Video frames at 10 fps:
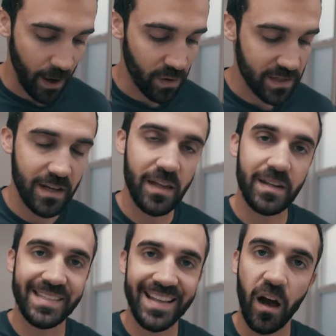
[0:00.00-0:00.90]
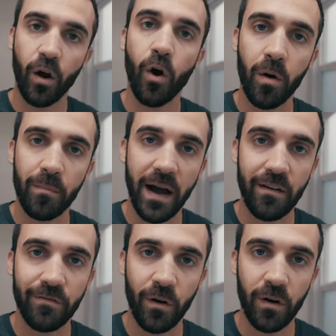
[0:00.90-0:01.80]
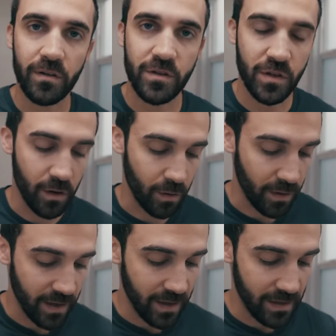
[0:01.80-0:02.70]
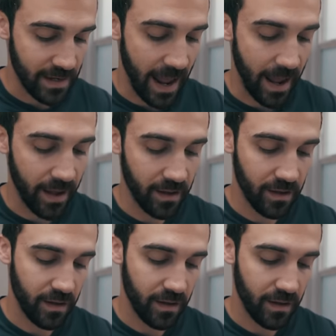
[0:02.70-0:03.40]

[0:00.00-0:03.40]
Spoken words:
I want to say that it's not all my fault, so Nat